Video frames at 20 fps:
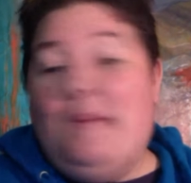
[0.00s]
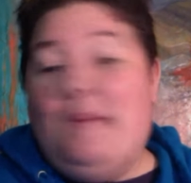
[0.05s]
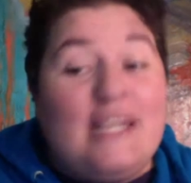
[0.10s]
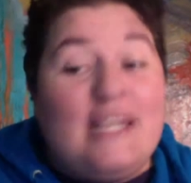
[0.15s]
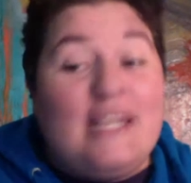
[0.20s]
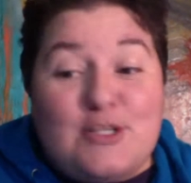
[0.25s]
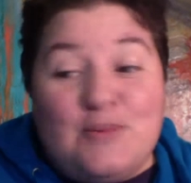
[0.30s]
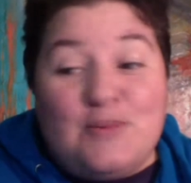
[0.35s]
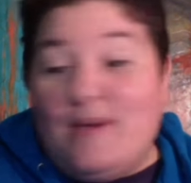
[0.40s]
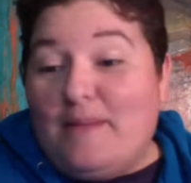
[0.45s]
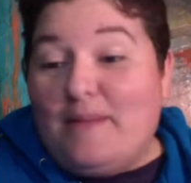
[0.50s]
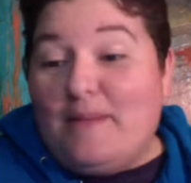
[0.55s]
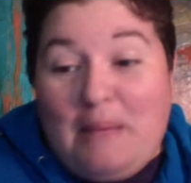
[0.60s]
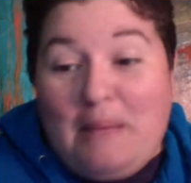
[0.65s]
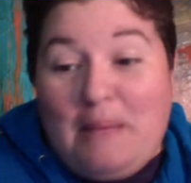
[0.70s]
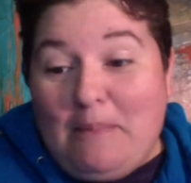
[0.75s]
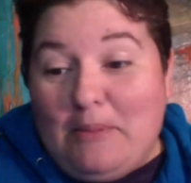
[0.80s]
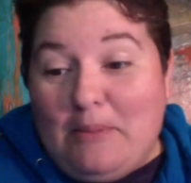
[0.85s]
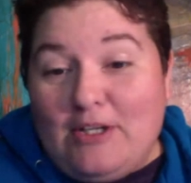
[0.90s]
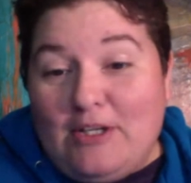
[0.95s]
bitch with
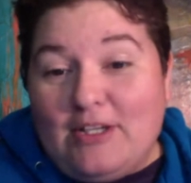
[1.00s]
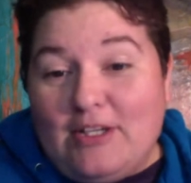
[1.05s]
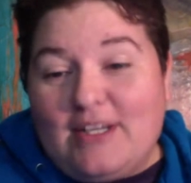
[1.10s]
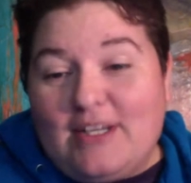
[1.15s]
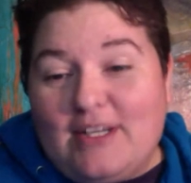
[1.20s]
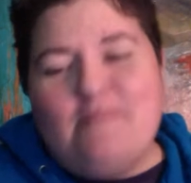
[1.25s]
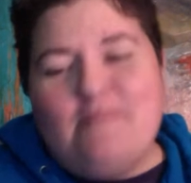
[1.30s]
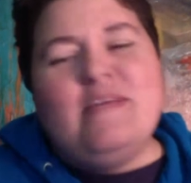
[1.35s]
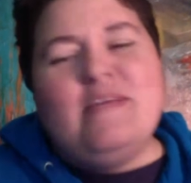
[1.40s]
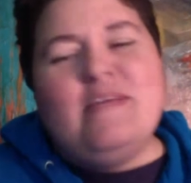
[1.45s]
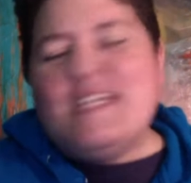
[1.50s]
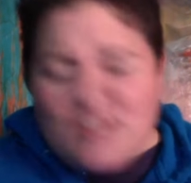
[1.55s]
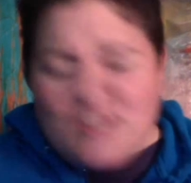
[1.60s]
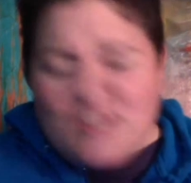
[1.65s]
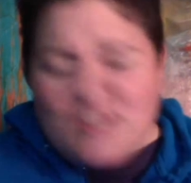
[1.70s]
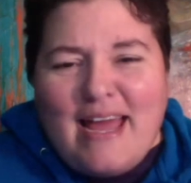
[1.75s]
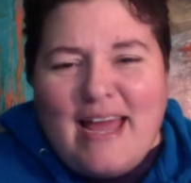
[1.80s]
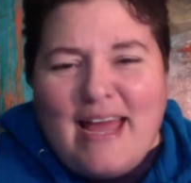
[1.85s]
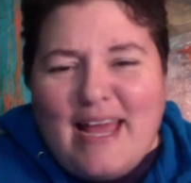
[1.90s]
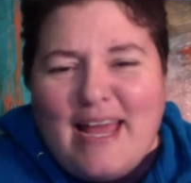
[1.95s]
people,
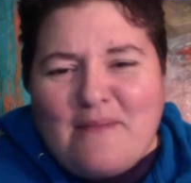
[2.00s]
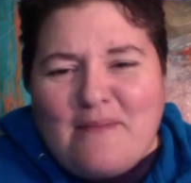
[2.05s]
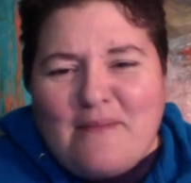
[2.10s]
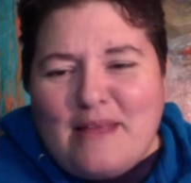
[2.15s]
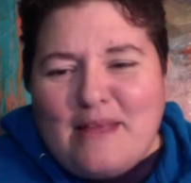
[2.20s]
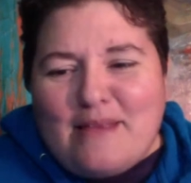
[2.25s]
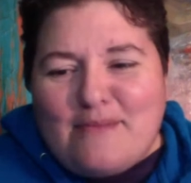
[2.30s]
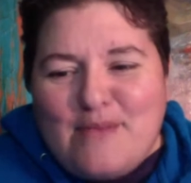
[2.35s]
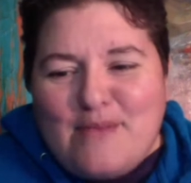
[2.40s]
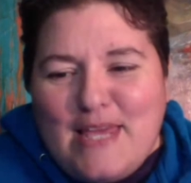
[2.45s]
commiserate with